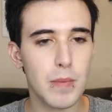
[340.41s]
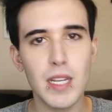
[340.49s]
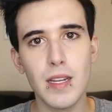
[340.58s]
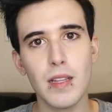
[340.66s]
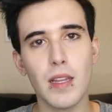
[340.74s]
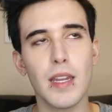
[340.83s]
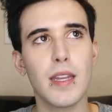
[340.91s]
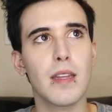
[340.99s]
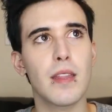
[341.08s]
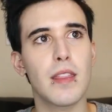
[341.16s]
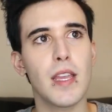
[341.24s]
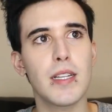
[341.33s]
Meaning
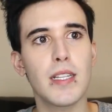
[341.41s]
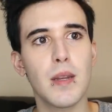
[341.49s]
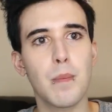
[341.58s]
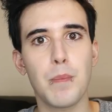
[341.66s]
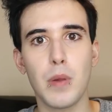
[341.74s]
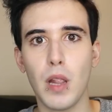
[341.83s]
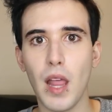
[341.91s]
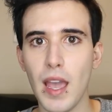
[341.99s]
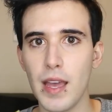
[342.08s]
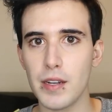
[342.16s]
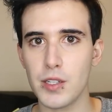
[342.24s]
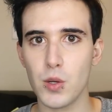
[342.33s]
like they didn't
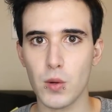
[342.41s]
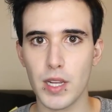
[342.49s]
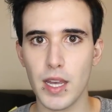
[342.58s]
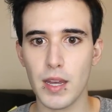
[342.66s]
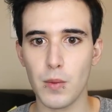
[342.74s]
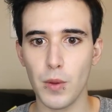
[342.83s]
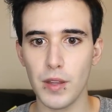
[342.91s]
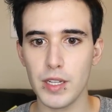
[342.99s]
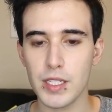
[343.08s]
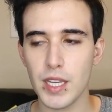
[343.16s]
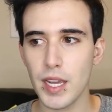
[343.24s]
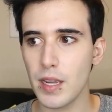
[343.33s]
plan a tour yet. Well,
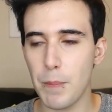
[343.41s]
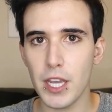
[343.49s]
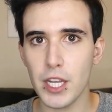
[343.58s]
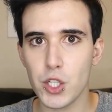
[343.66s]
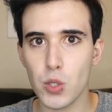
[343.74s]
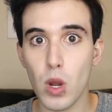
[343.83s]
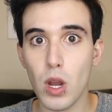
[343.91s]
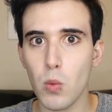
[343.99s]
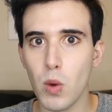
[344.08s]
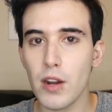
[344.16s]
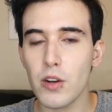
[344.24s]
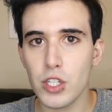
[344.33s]
then it's like, bitch, well,
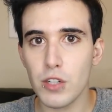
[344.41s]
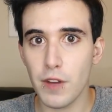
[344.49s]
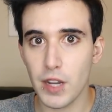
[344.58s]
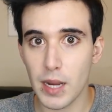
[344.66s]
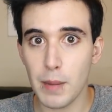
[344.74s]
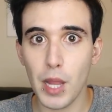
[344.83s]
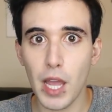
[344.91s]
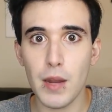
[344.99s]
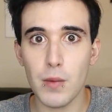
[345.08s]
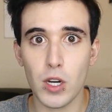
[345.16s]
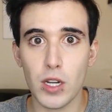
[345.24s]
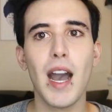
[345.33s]
why don't you fucking
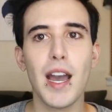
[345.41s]
plan one?